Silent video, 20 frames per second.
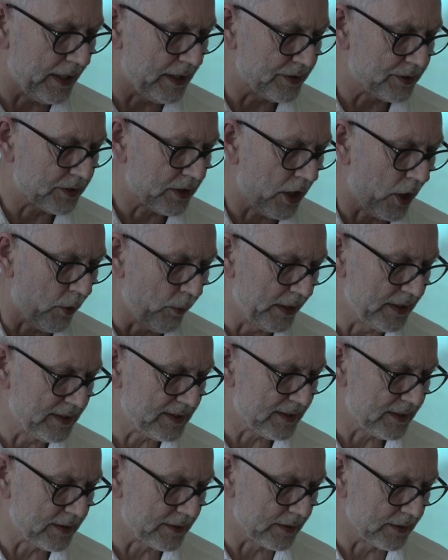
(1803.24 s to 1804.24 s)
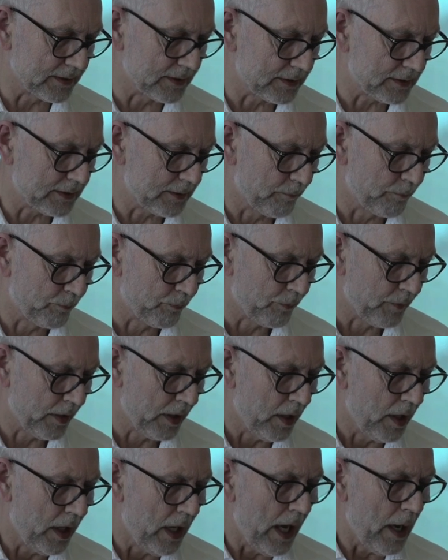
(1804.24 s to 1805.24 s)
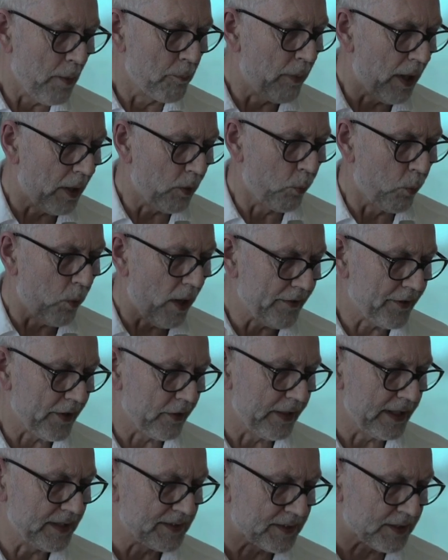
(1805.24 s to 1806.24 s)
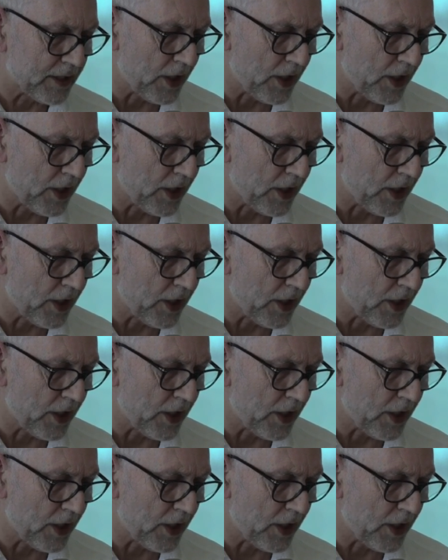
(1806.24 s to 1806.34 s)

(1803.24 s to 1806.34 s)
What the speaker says: is coincident, but whether its